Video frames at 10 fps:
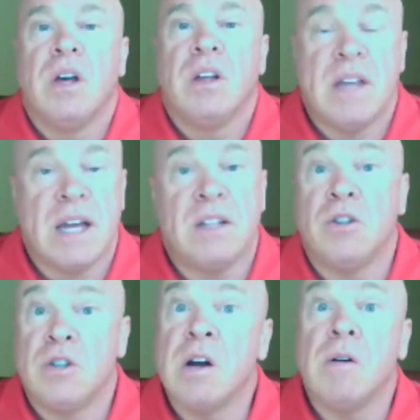that
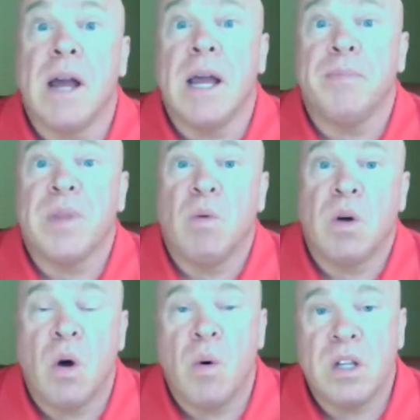degenerate. And we'll
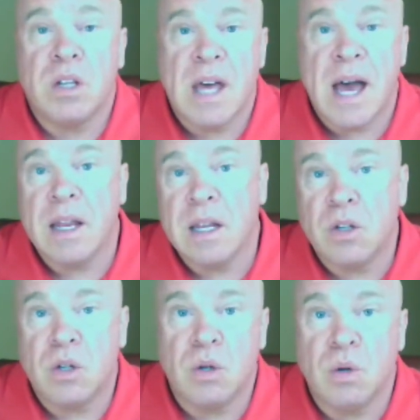go into that
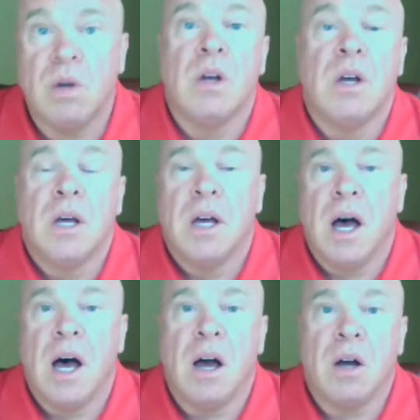into
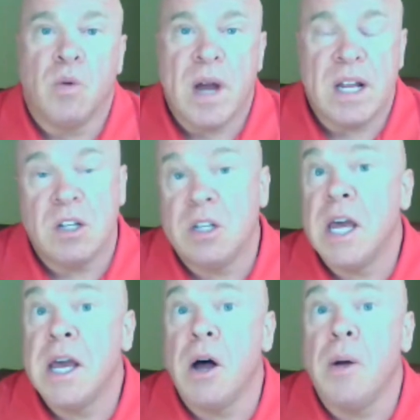uh, great
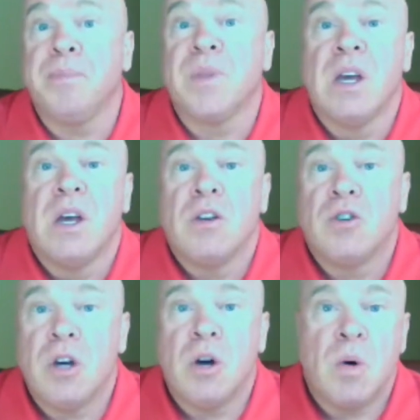detail.
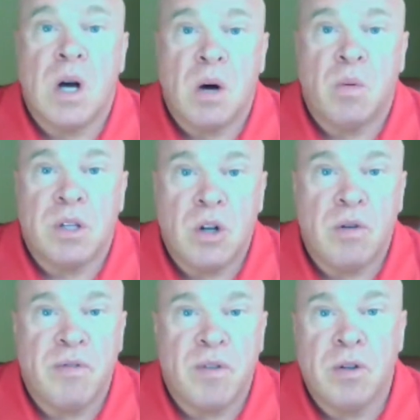So uh, with
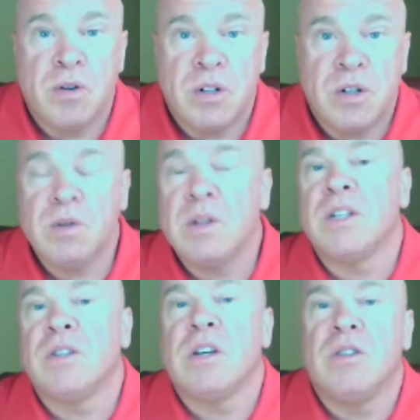no further ado,
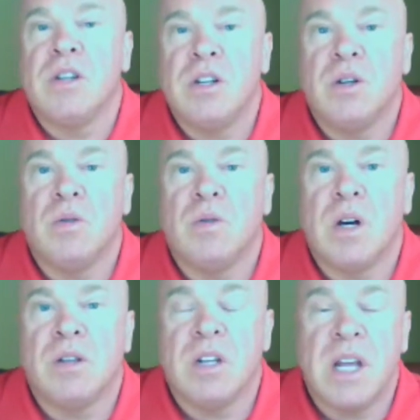let's continue
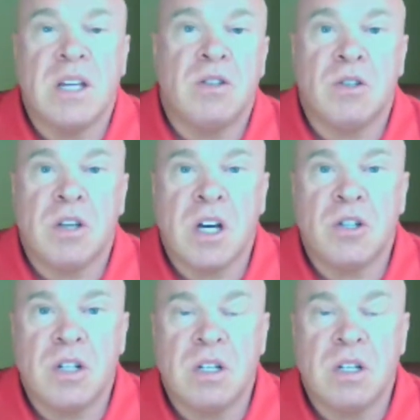uh, today's discussion,